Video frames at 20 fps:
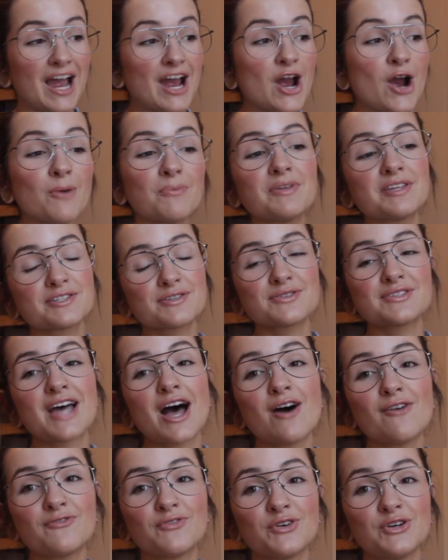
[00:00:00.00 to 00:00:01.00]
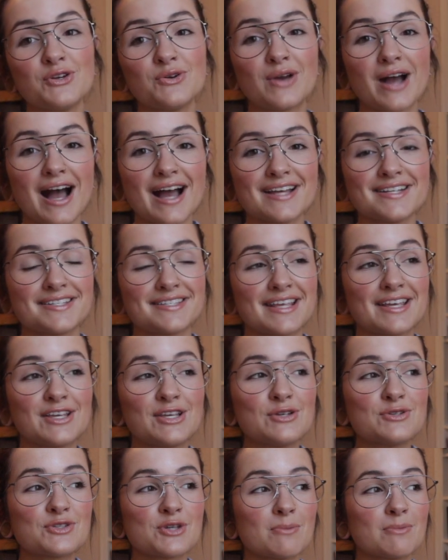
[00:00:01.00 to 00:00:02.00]
I hope this was helpful, you guys. Thank
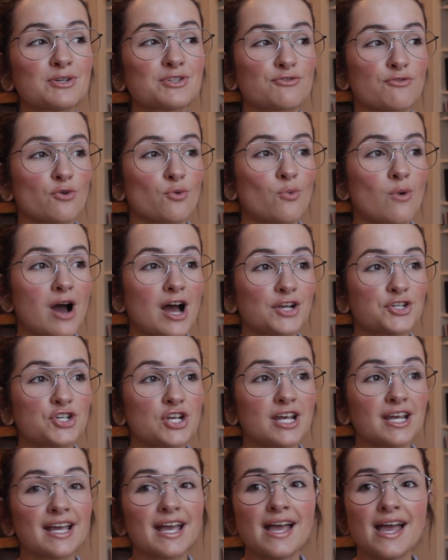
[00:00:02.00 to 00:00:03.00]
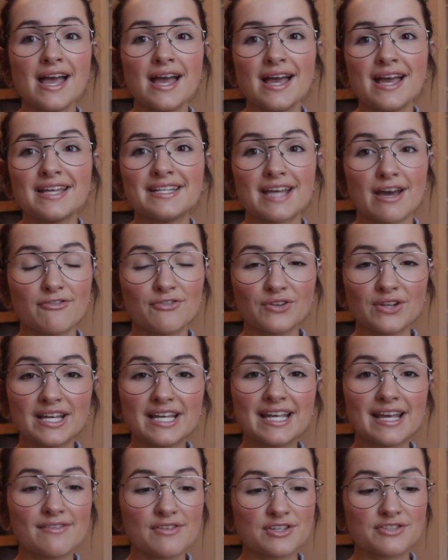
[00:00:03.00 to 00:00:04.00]
you so much for watching. Definitely
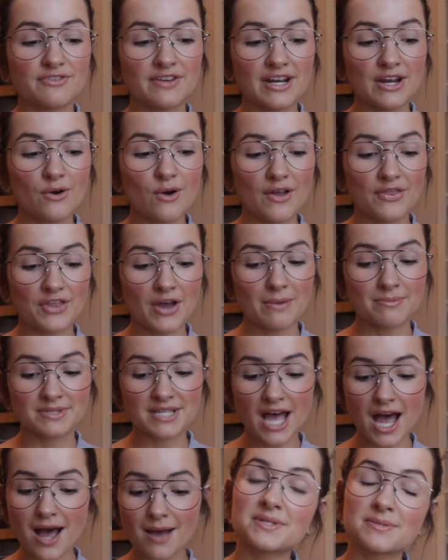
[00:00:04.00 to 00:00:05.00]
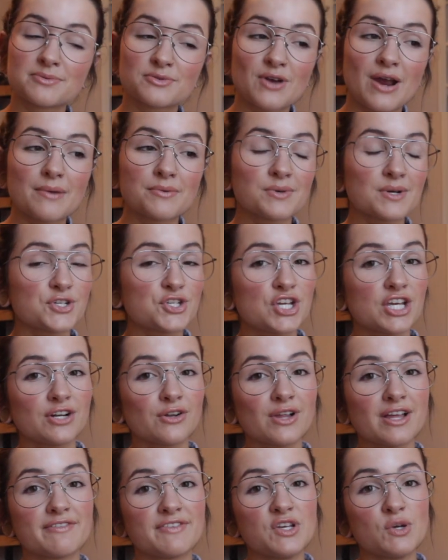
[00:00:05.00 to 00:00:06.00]
give this video a thumbs up. Subscribe to my
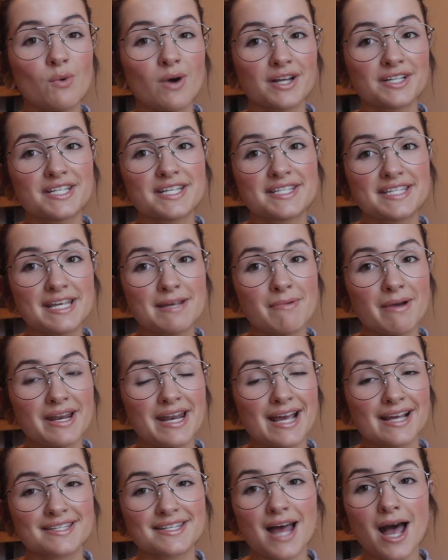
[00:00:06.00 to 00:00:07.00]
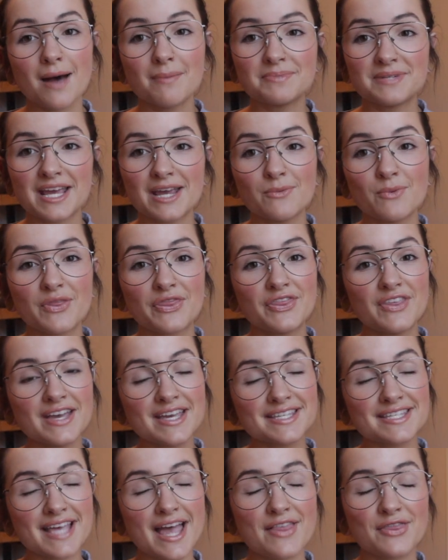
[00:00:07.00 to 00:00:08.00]
channel if you want to see my next update with
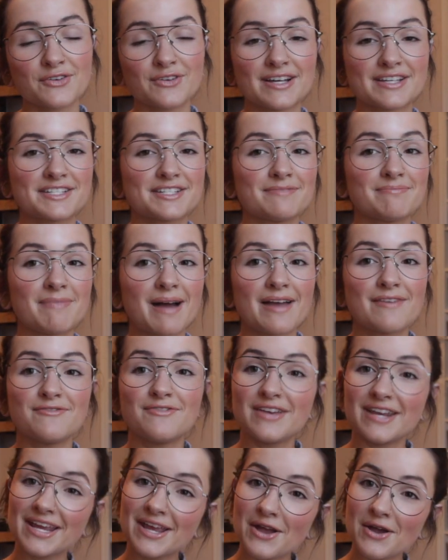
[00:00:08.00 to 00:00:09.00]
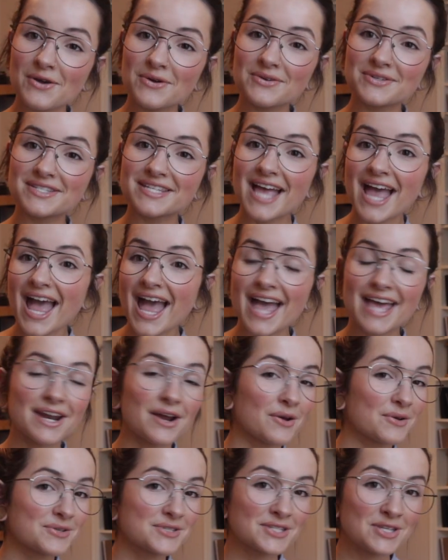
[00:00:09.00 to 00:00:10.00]
this and the rest of my videos. And
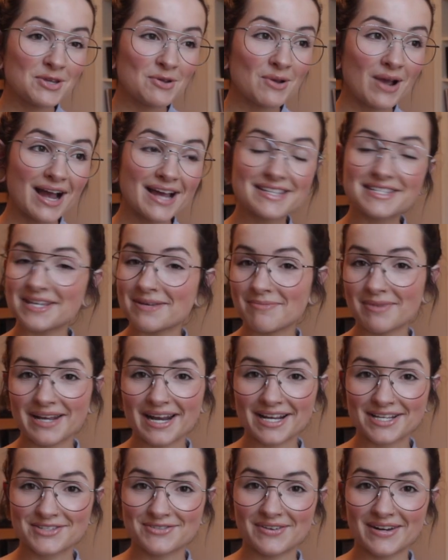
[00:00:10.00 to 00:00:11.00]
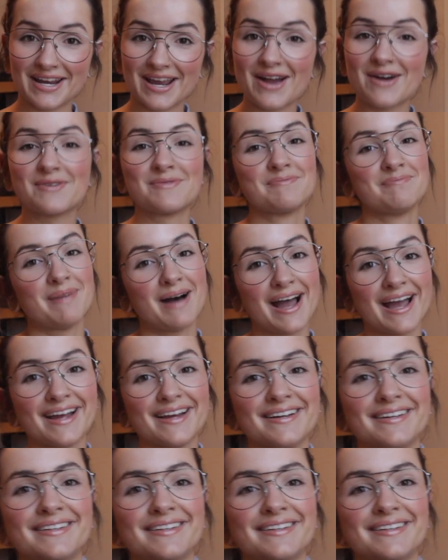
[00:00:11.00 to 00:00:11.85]
I'll see you guys in my next video. Bye.